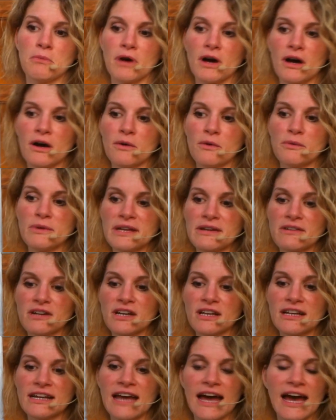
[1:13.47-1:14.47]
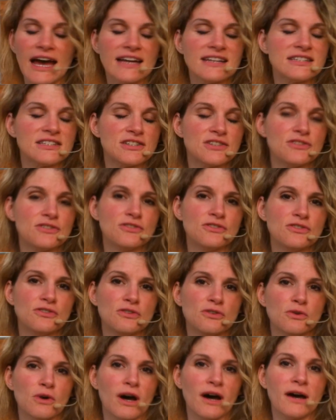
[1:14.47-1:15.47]
But we really had
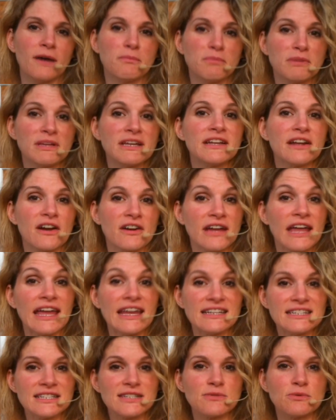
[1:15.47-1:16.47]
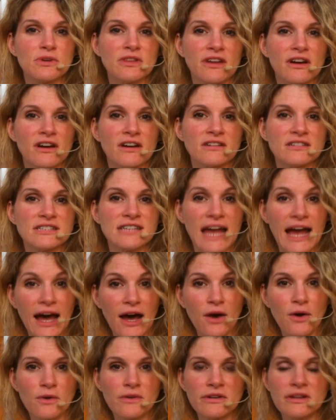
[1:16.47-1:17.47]
to plead our case with our
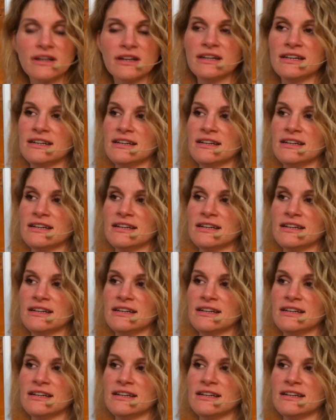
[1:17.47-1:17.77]
town.